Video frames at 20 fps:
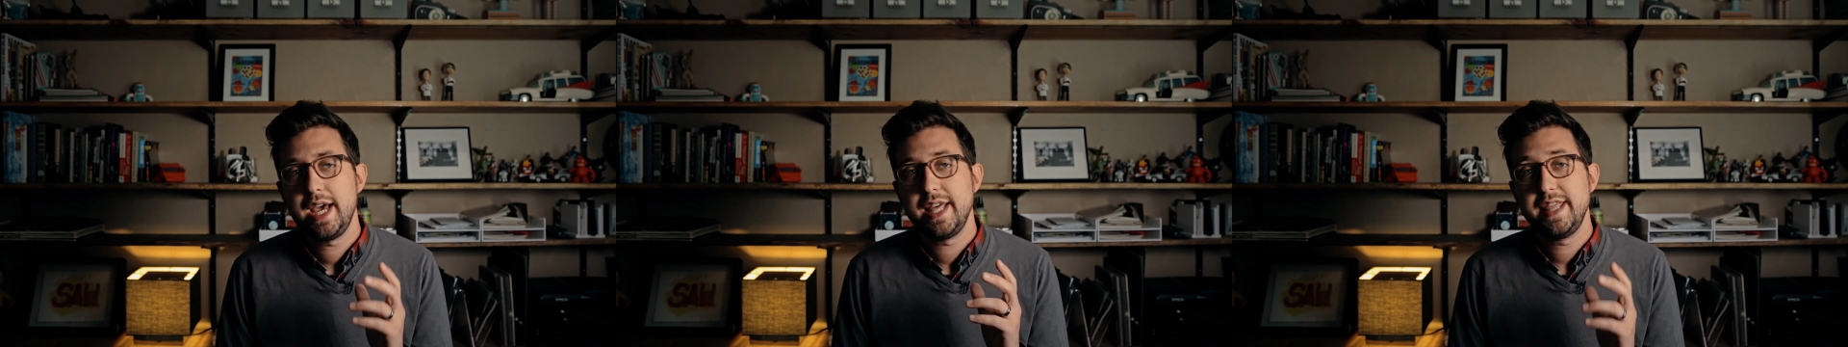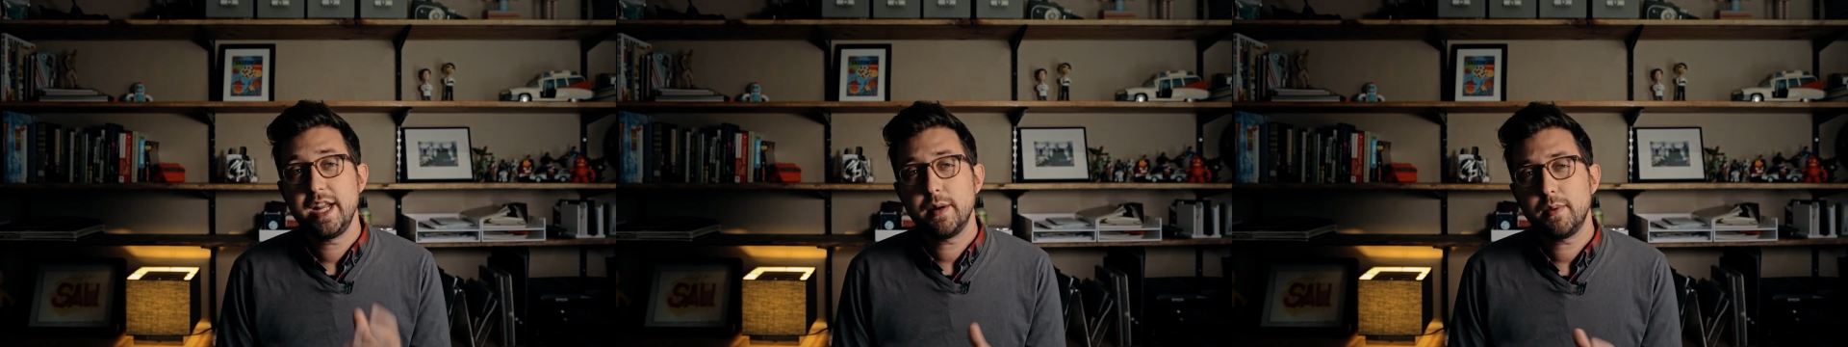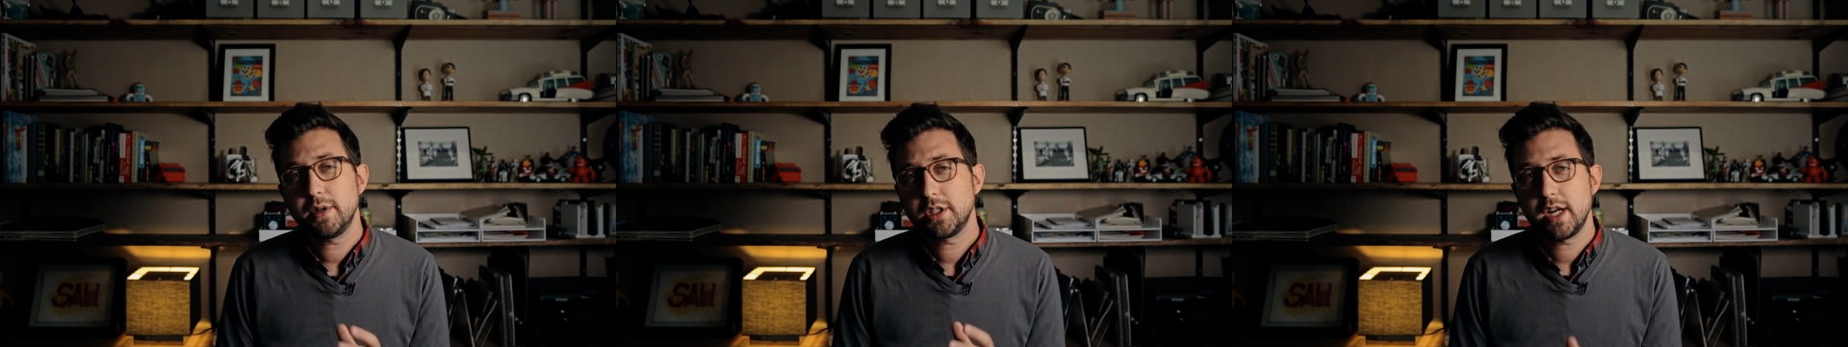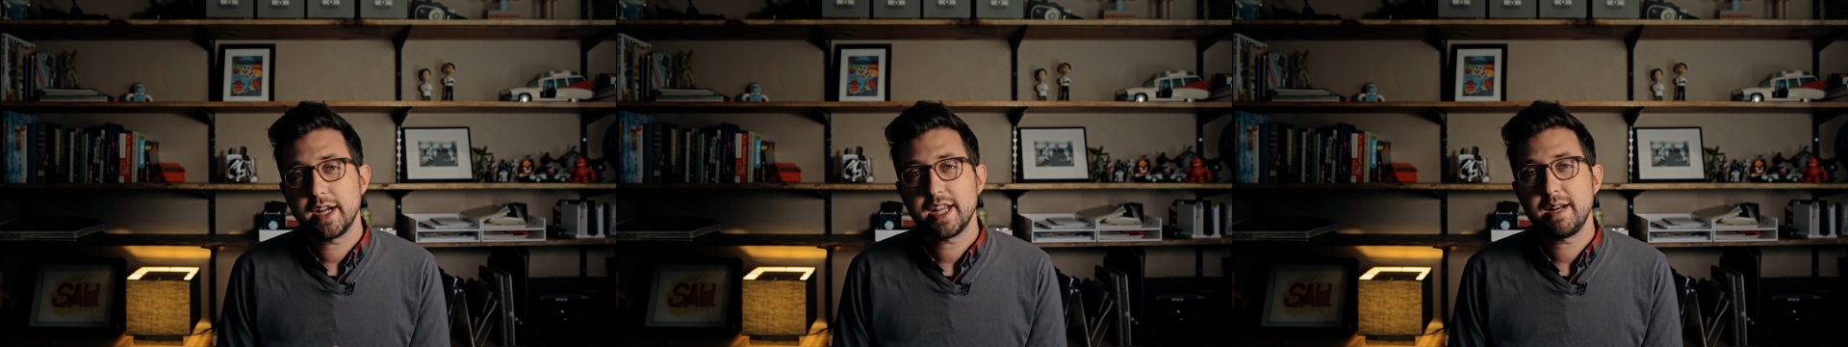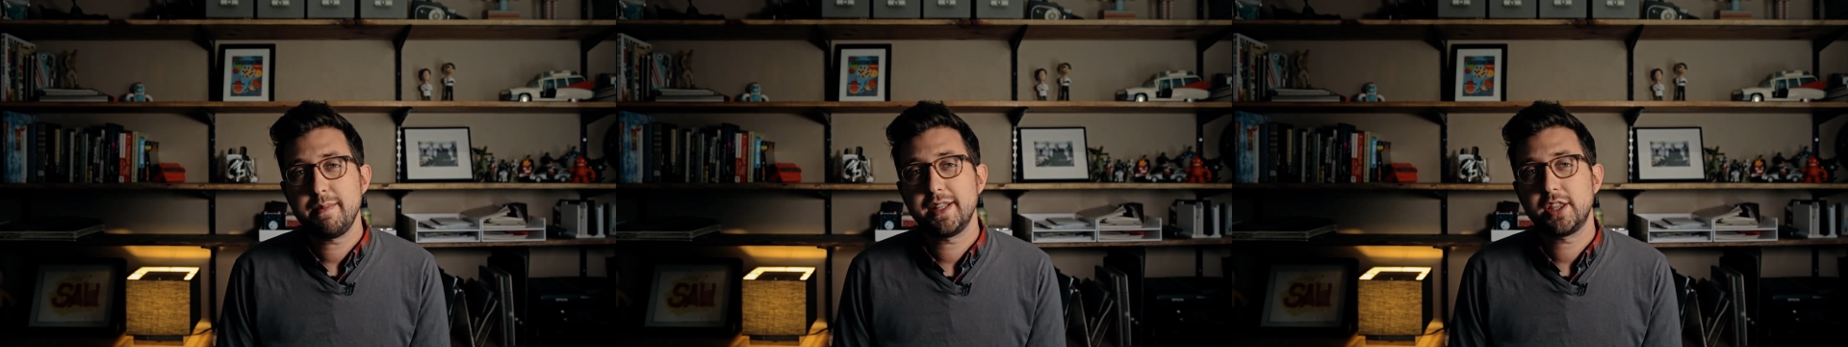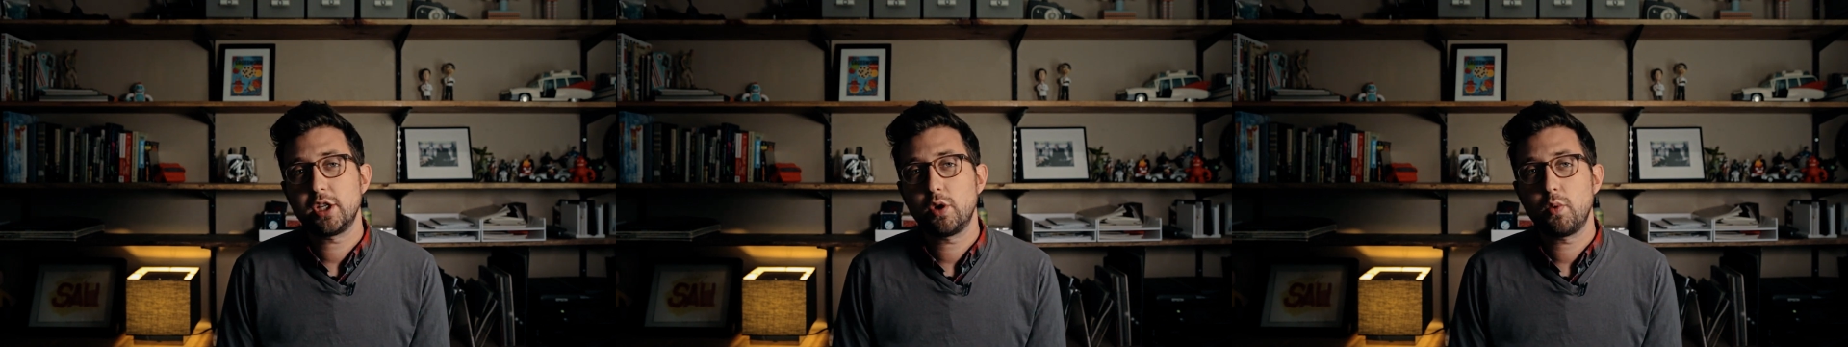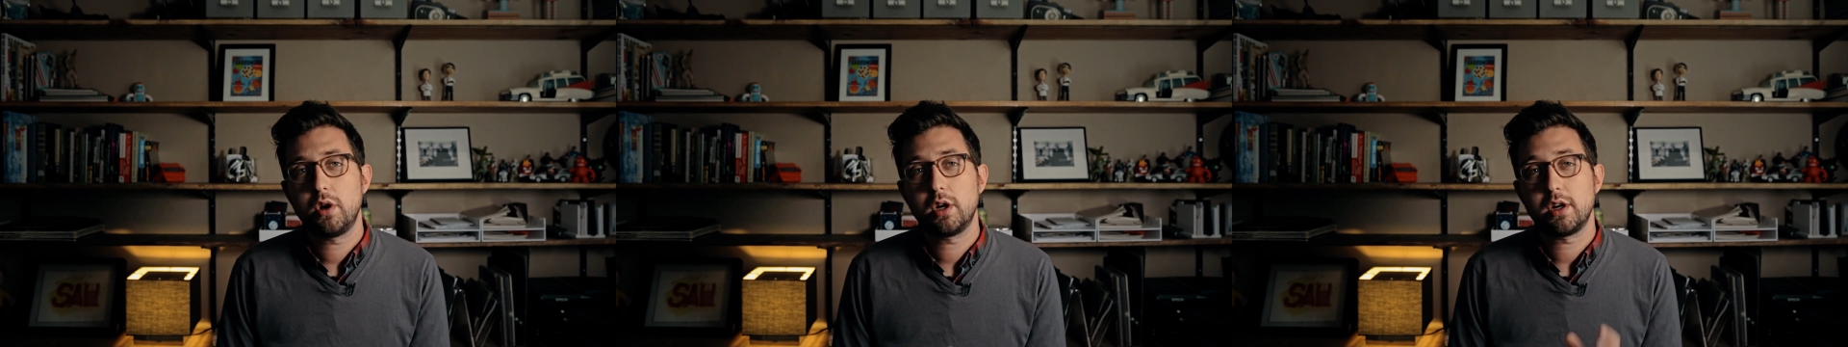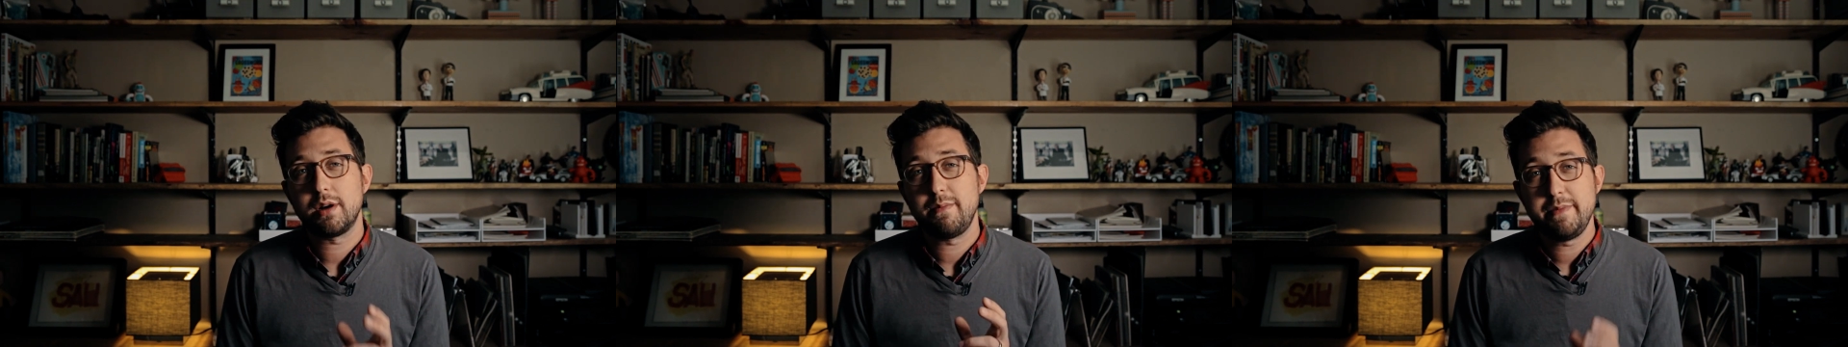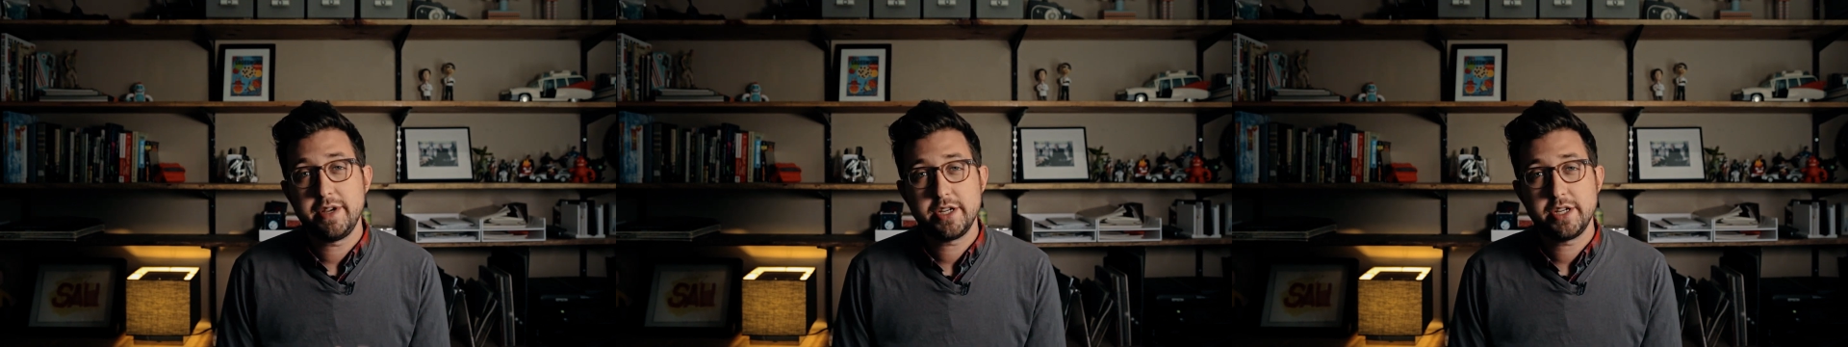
They were talking about their work on